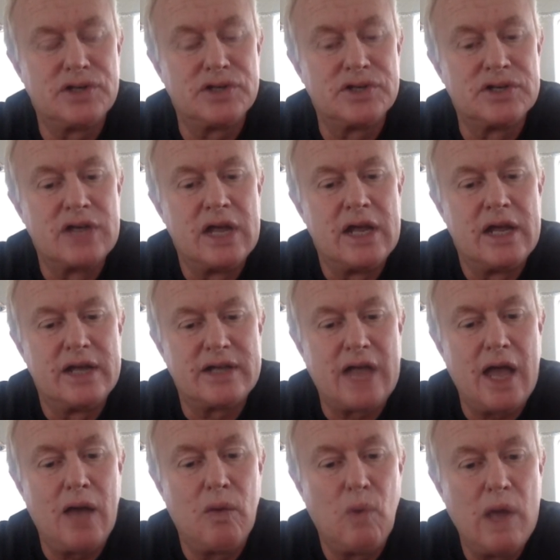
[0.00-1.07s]

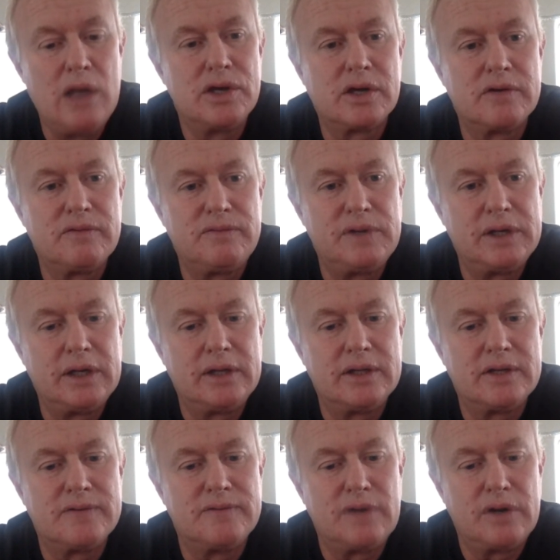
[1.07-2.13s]
intelligence is how well you
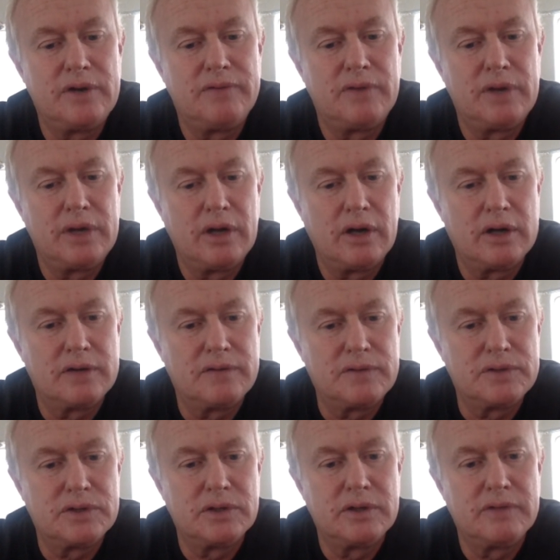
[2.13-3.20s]
can fit in this very,
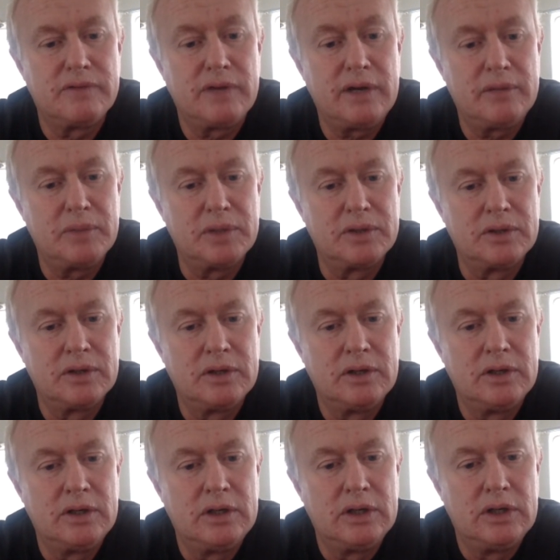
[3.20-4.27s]
very artificial environment.